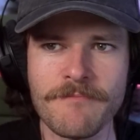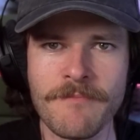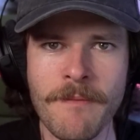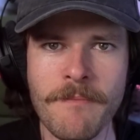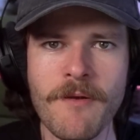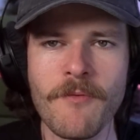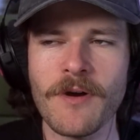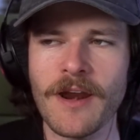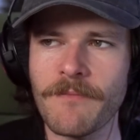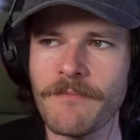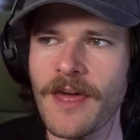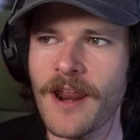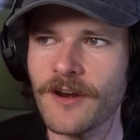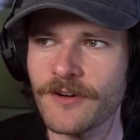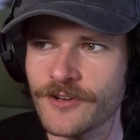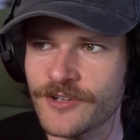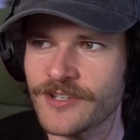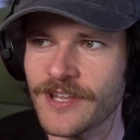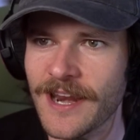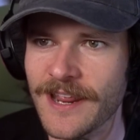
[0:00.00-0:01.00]
maybe what I'm not
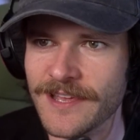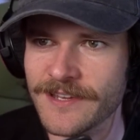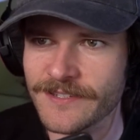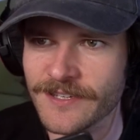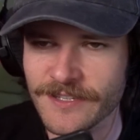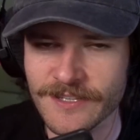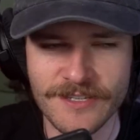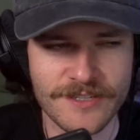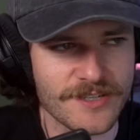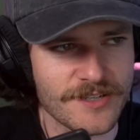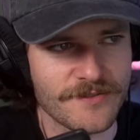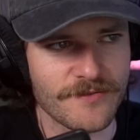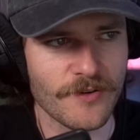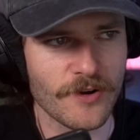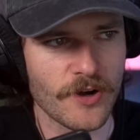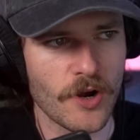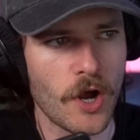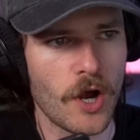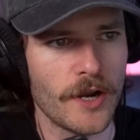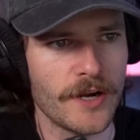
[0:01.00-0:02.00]
understanding is that this is
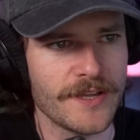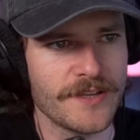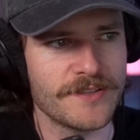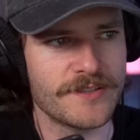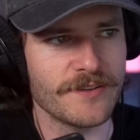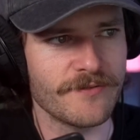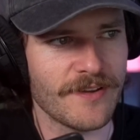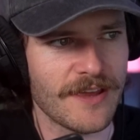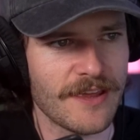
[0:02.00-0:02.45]
for an audience of